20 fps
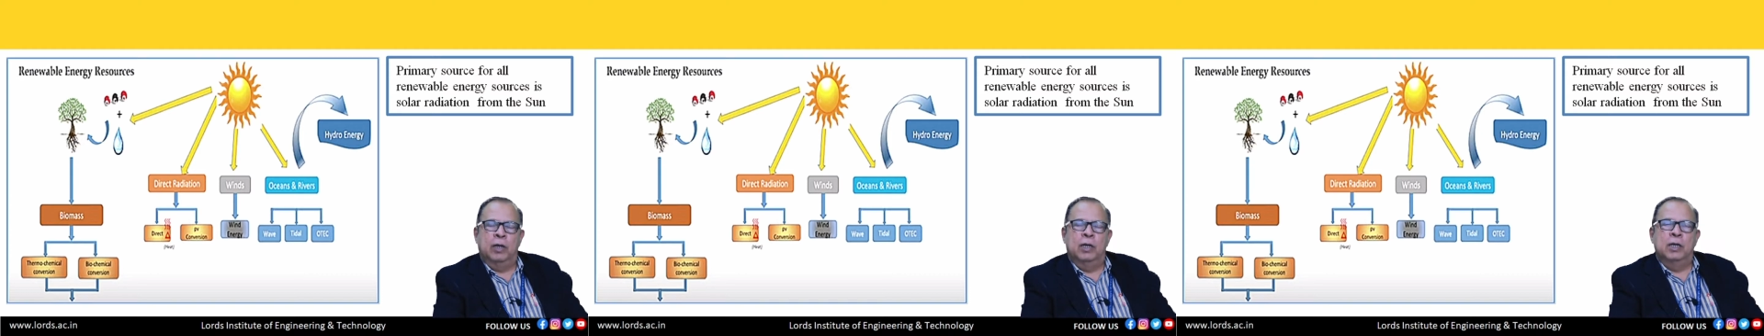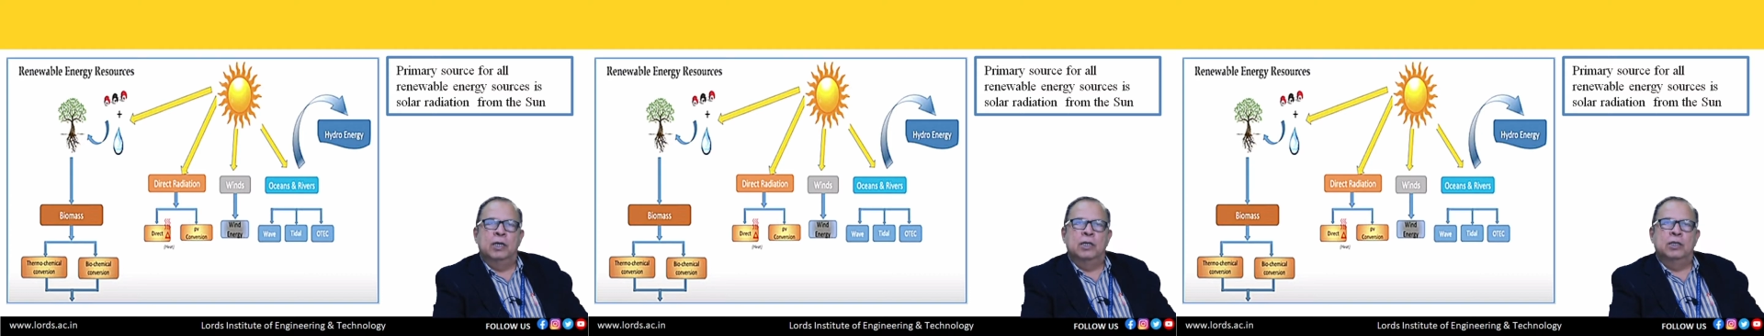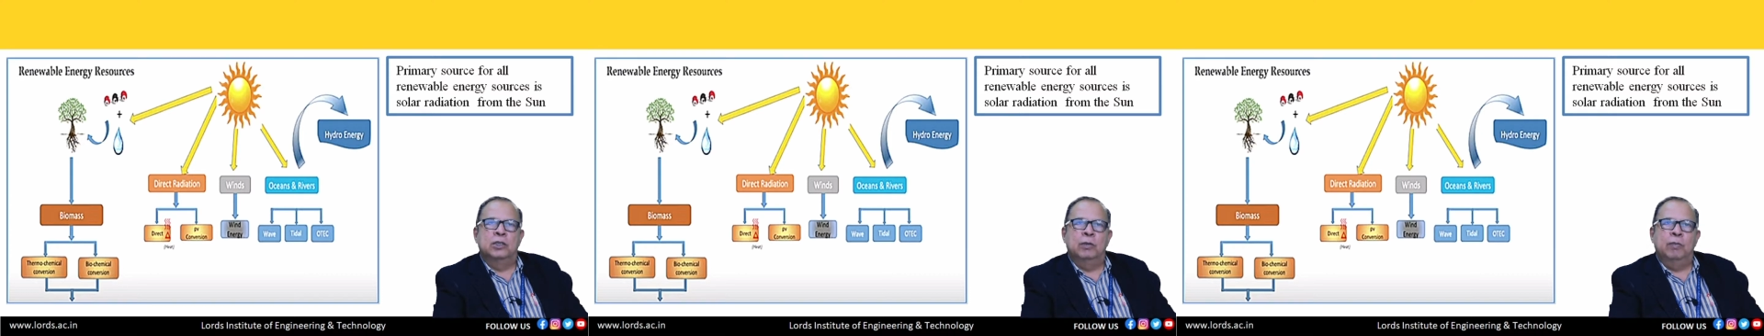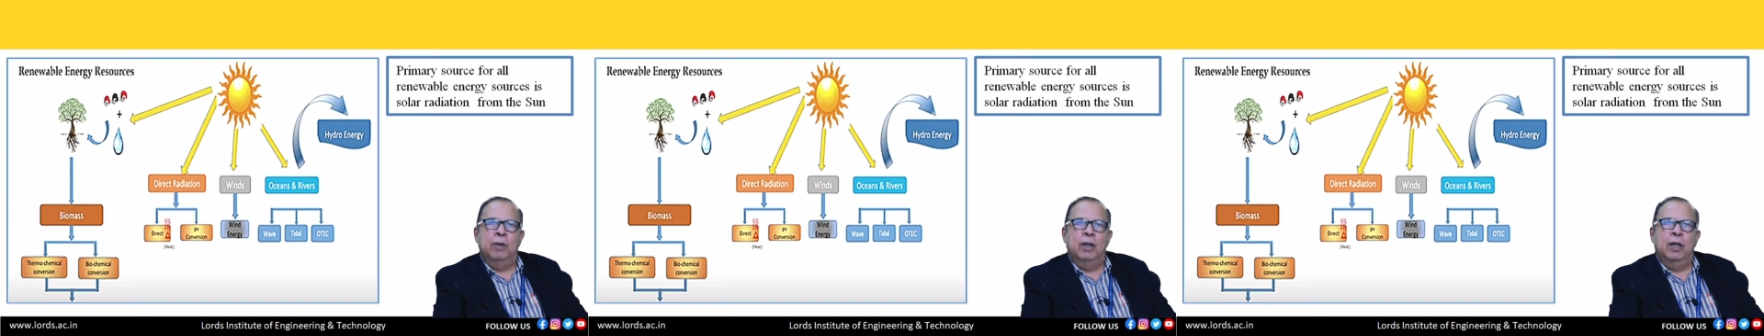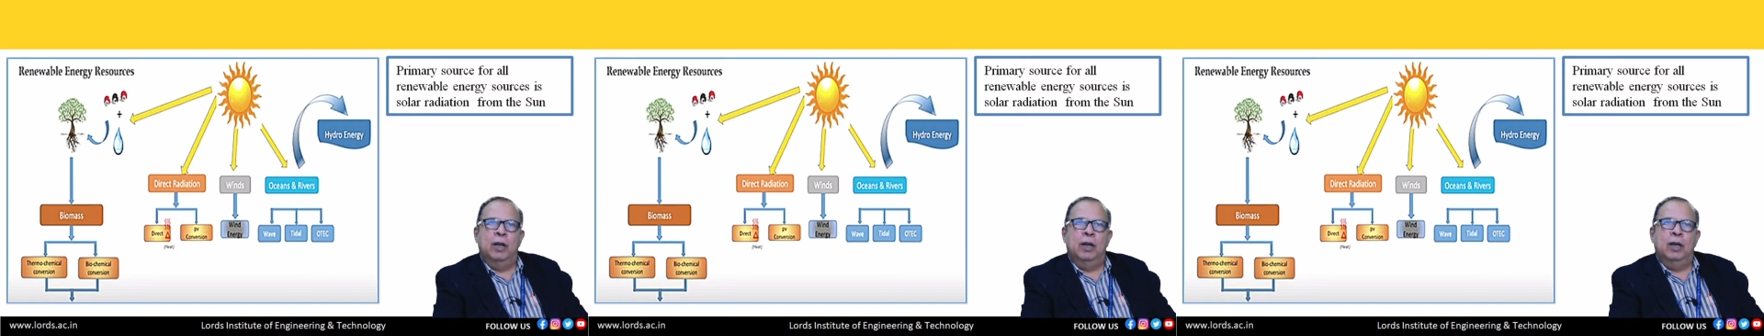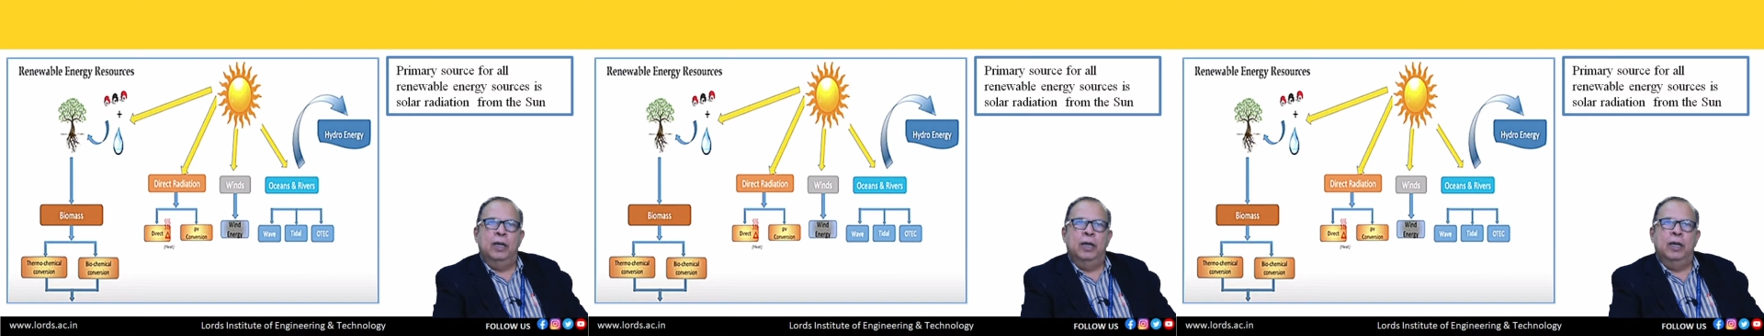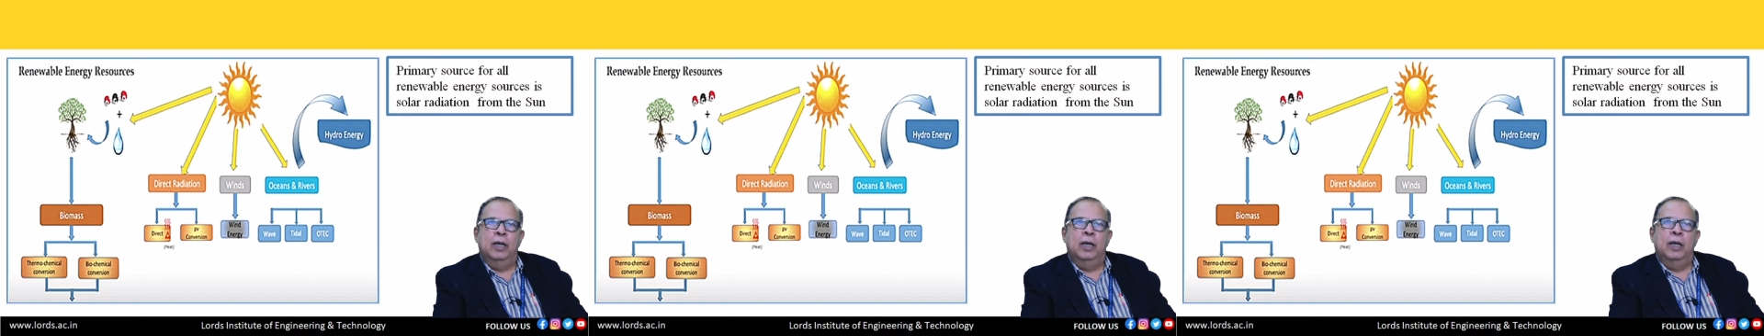
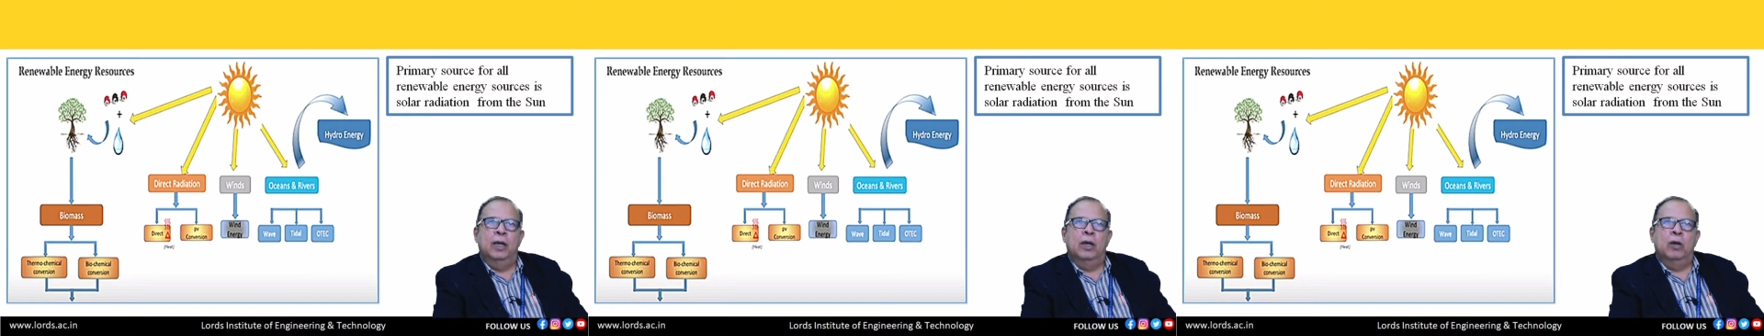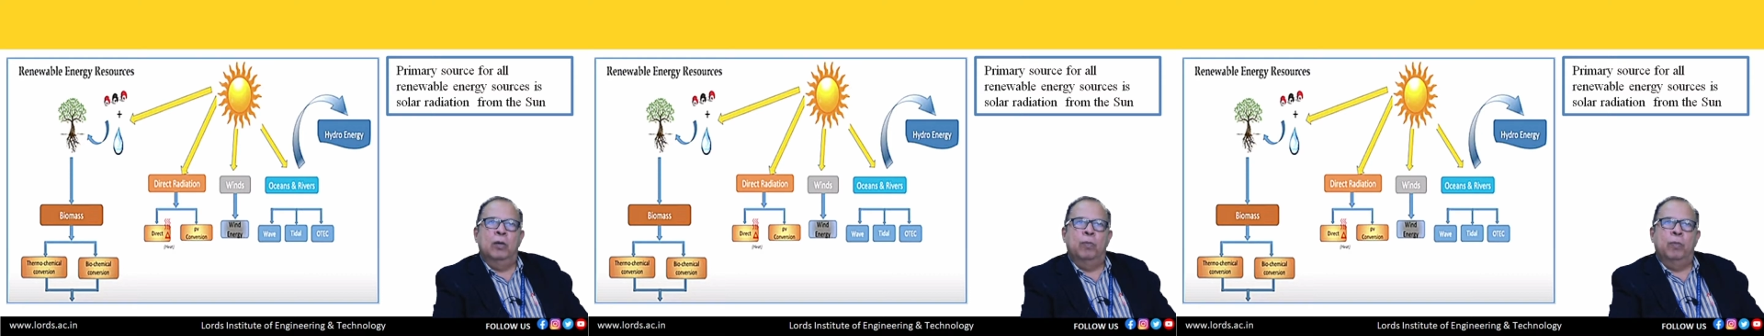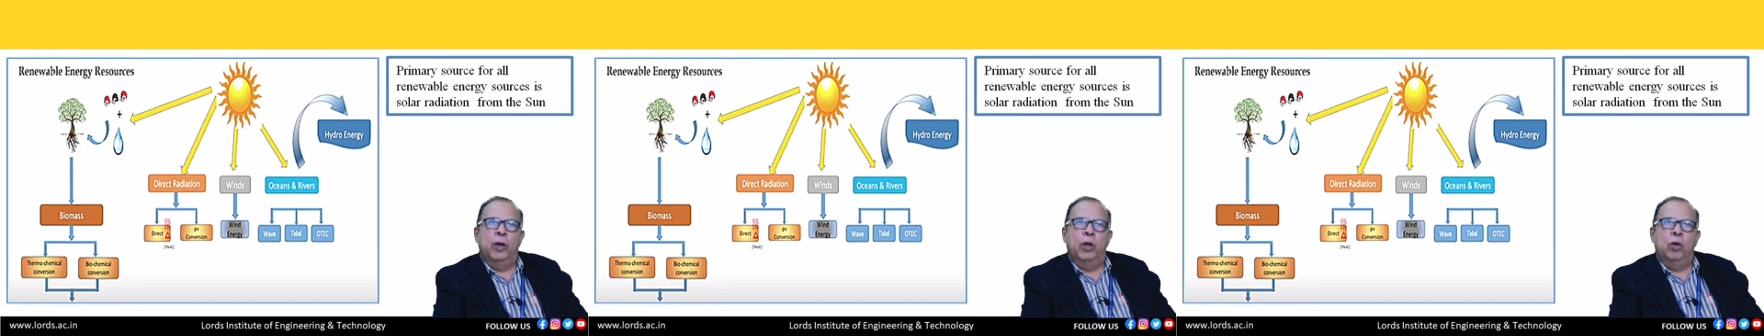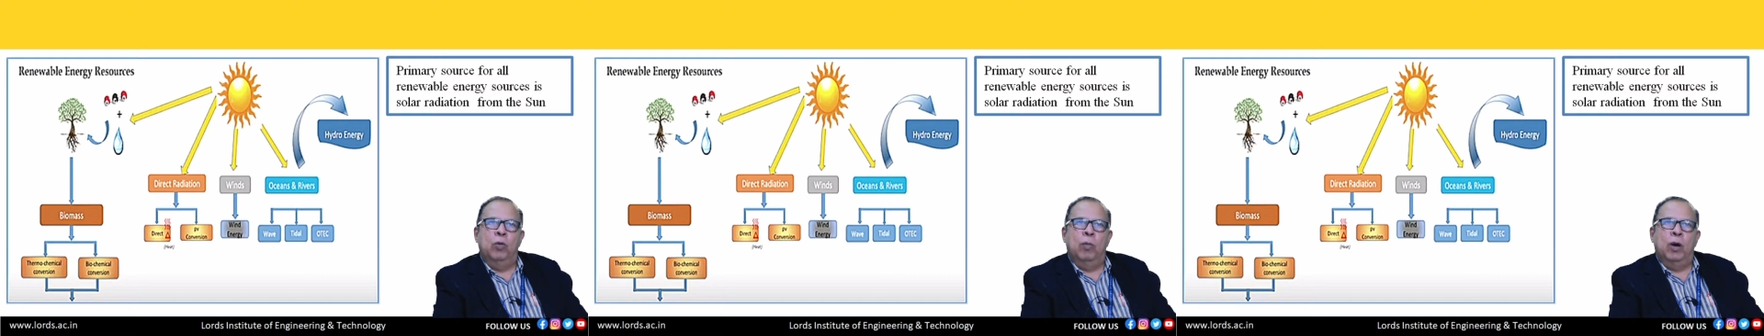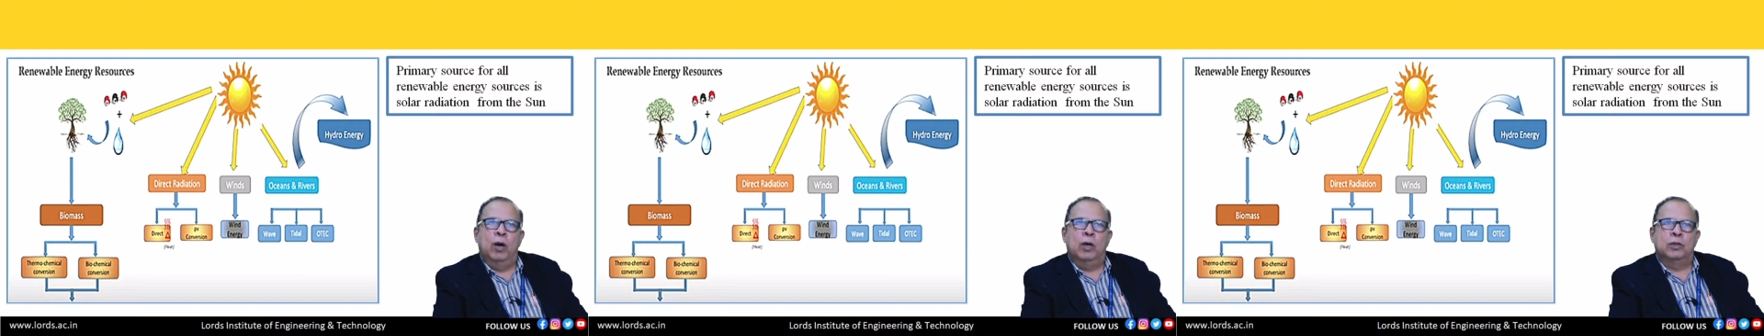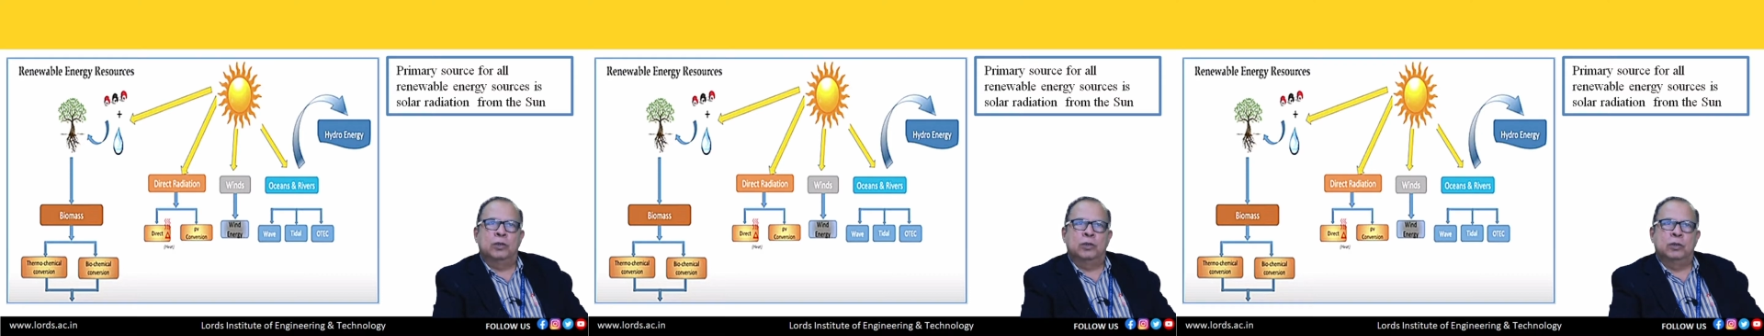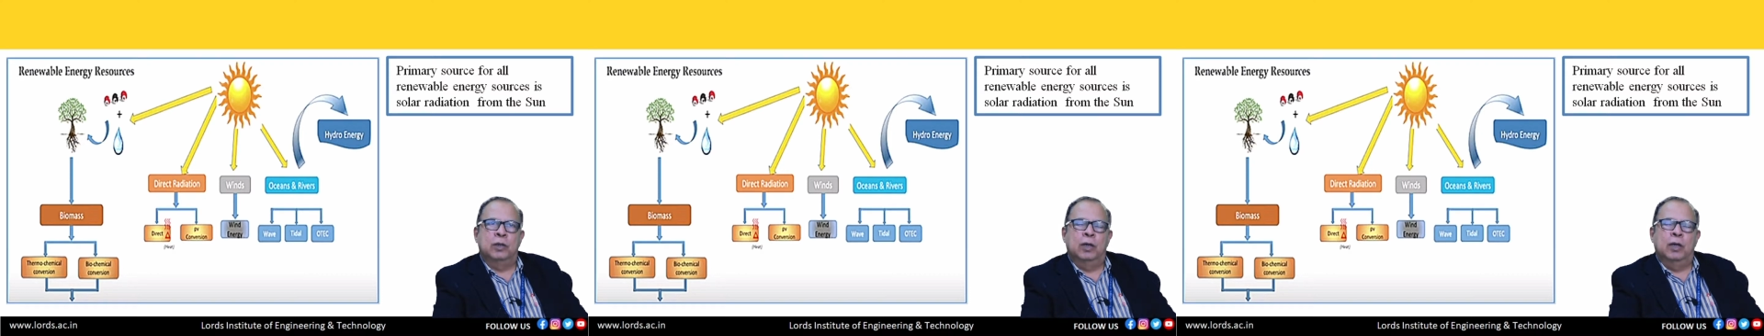Similarly, biomass,